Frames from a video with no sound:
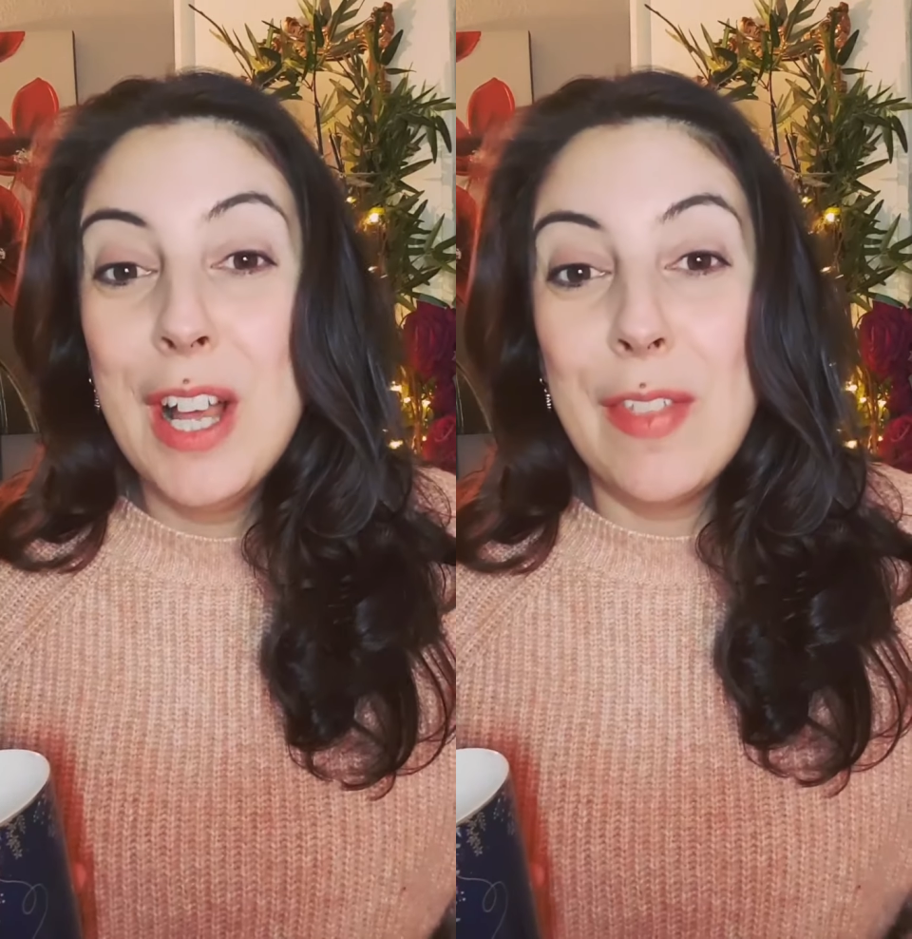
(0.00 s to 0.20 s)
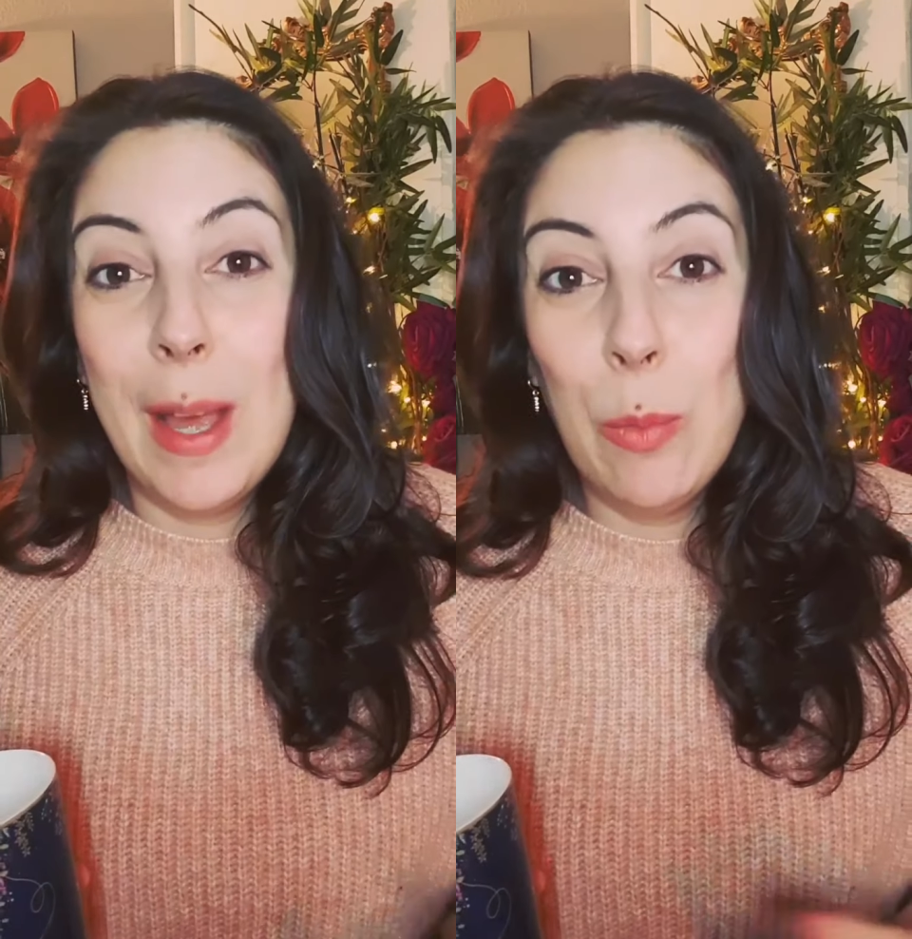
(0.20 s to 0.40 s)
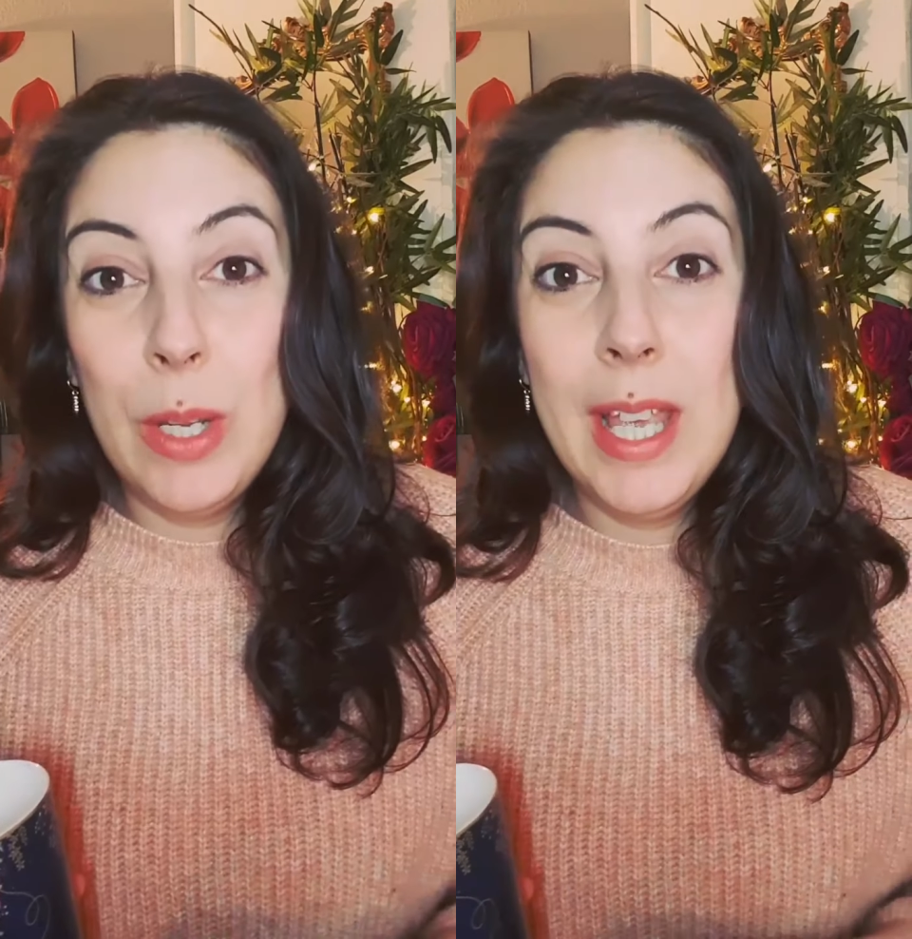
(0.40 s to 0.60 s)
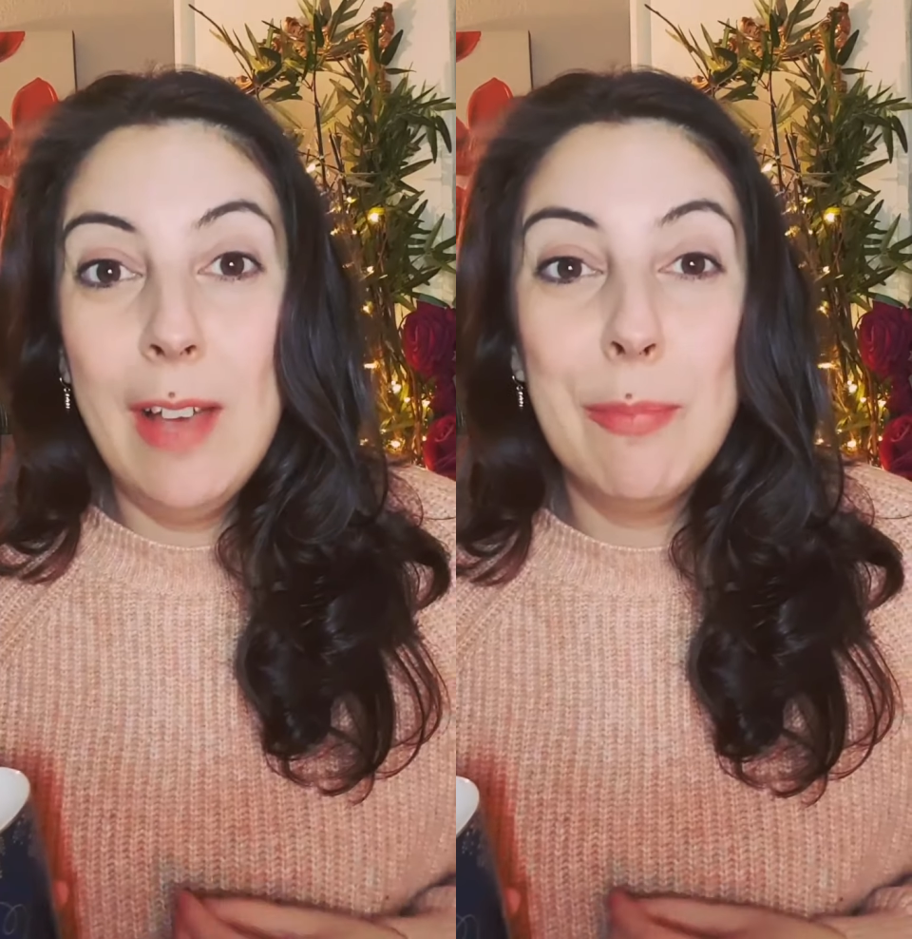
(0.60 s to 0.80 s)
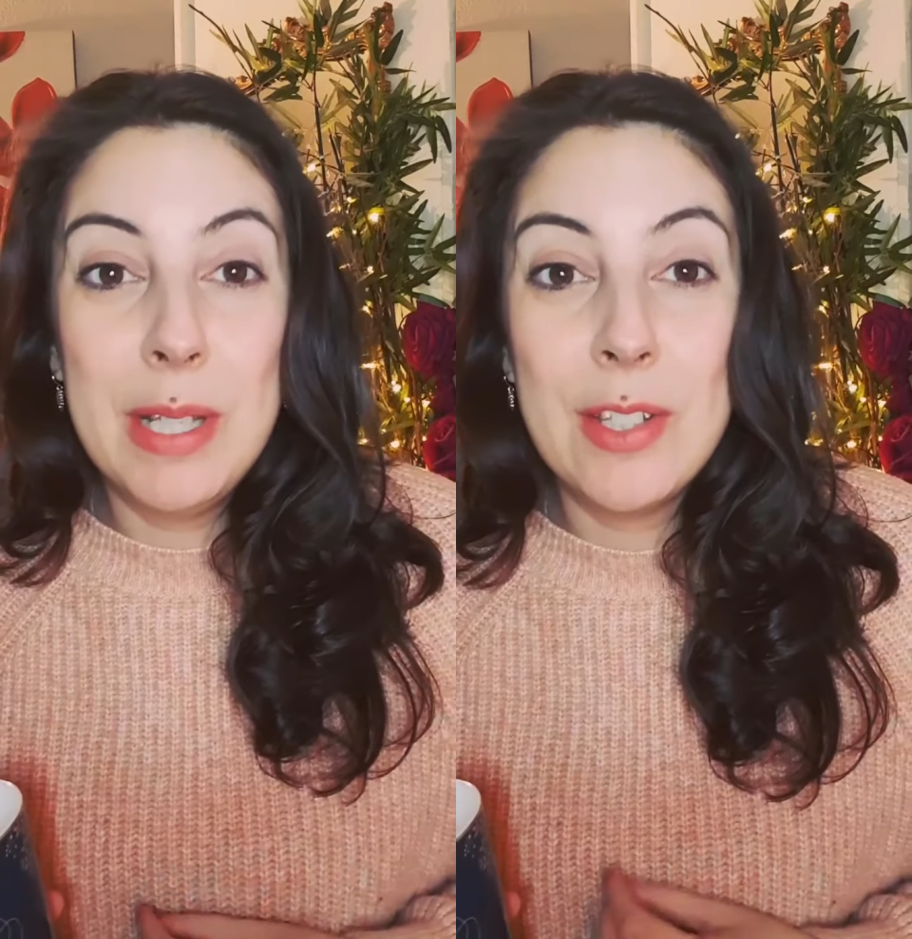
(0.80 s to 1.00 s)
that we have been